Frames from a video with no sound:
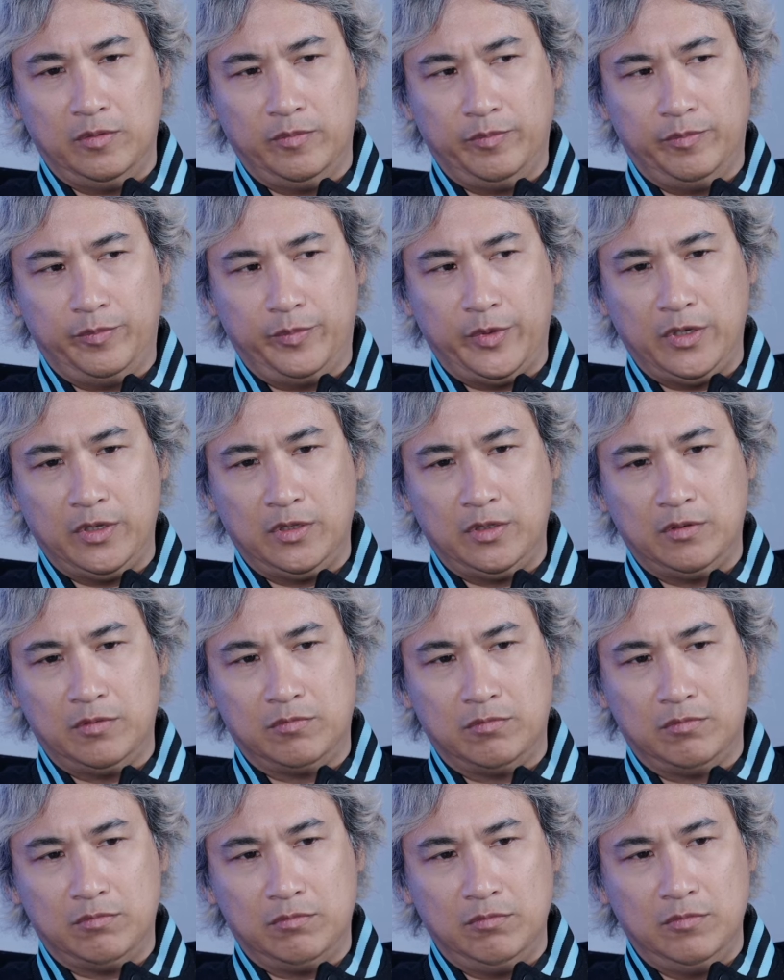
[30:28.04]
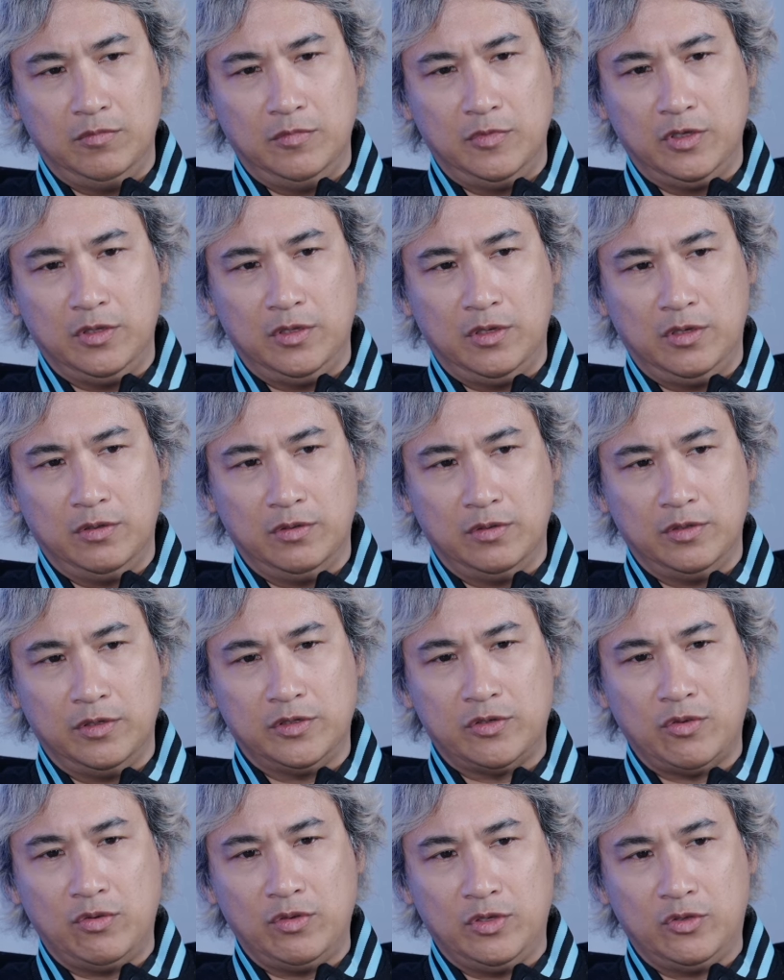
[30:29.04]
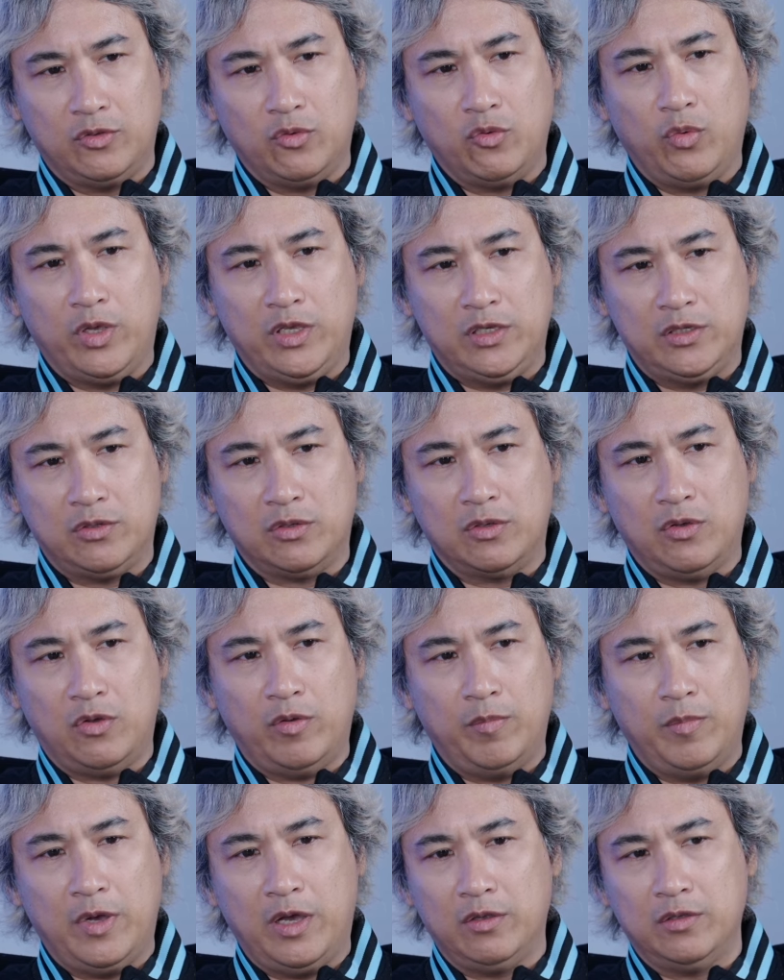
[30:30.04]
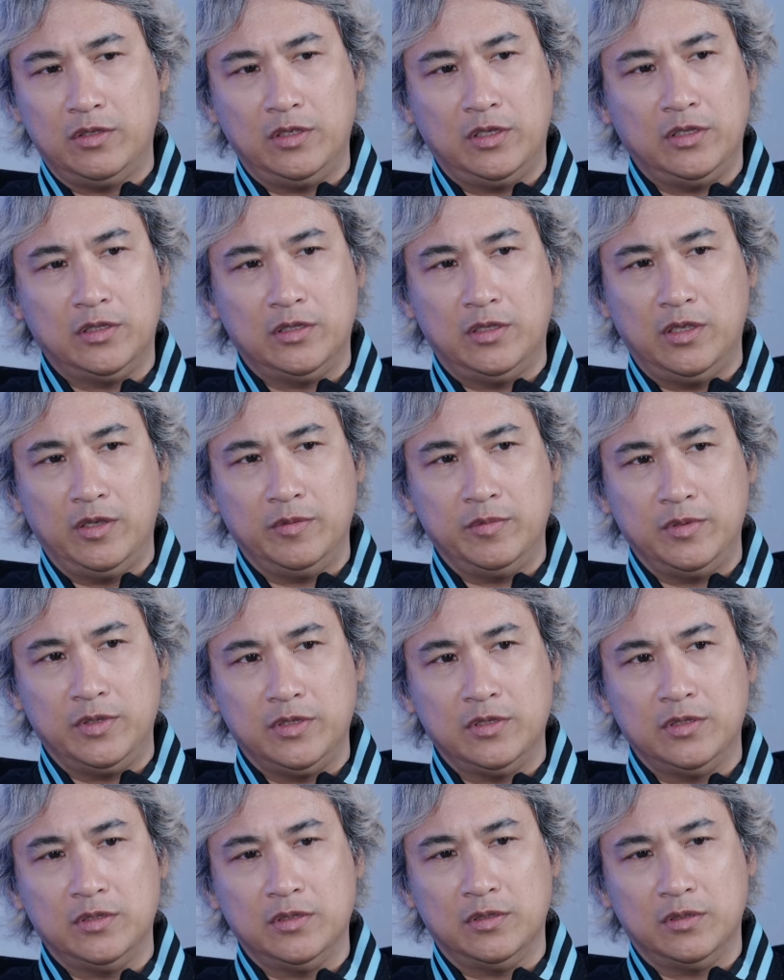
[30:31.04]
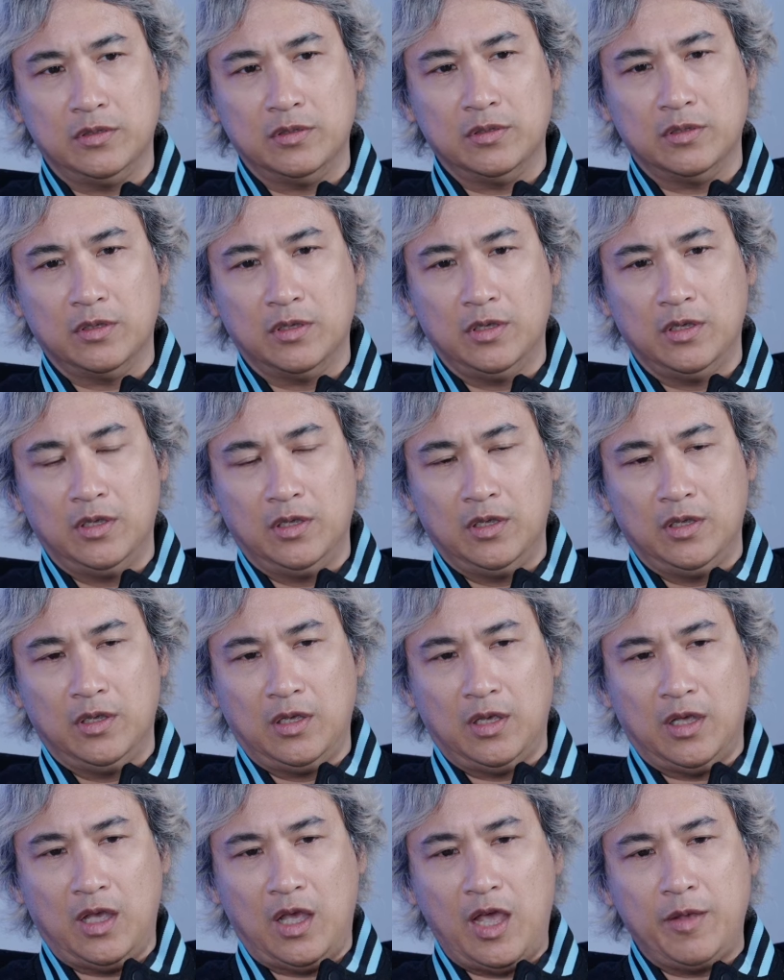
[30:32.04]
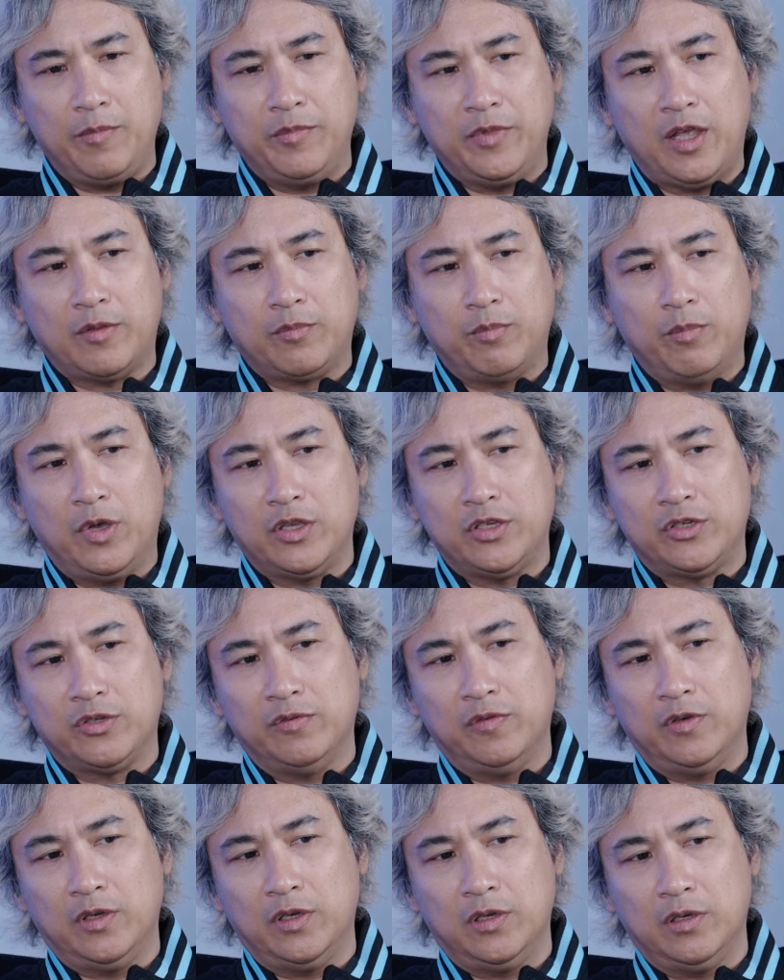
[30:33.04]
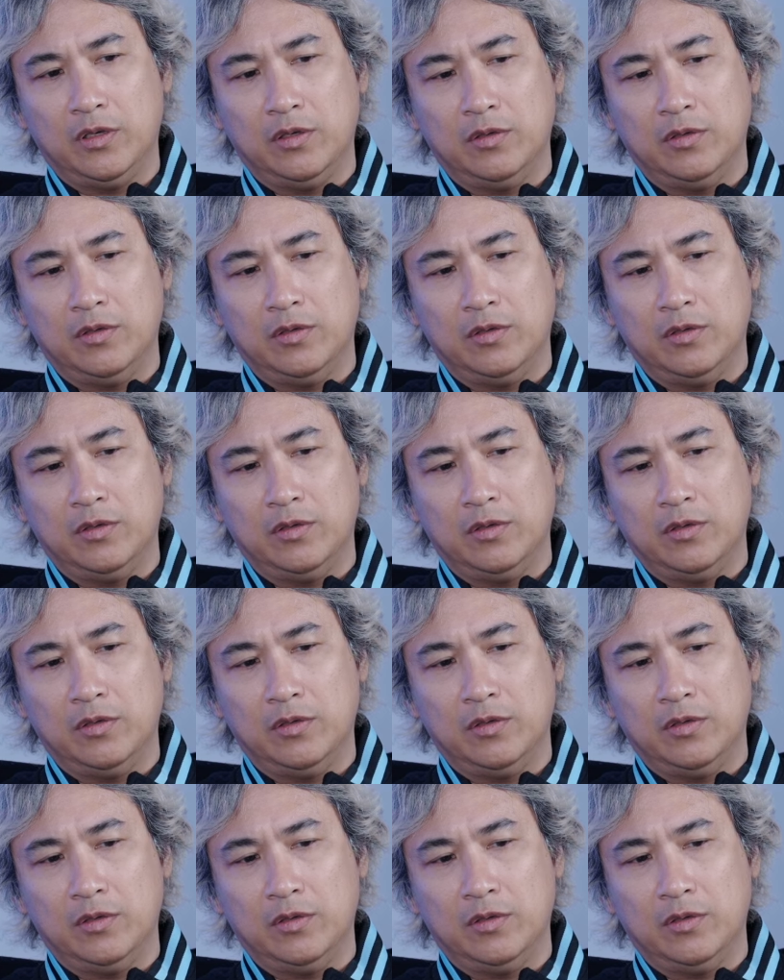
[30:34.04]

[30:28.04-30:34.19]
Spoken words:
But there's only two ways to go about it. I mean, I'm not much of a